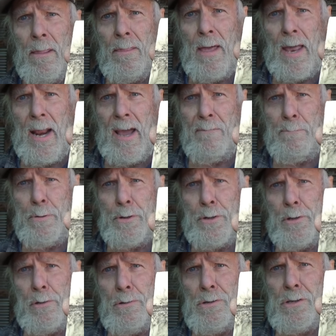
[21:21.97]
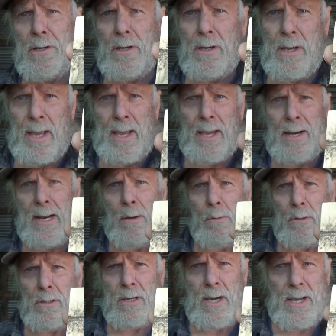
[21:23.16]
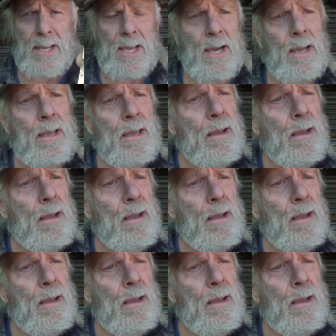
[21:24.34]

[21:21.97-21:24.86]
that I've produced, and I will tell you,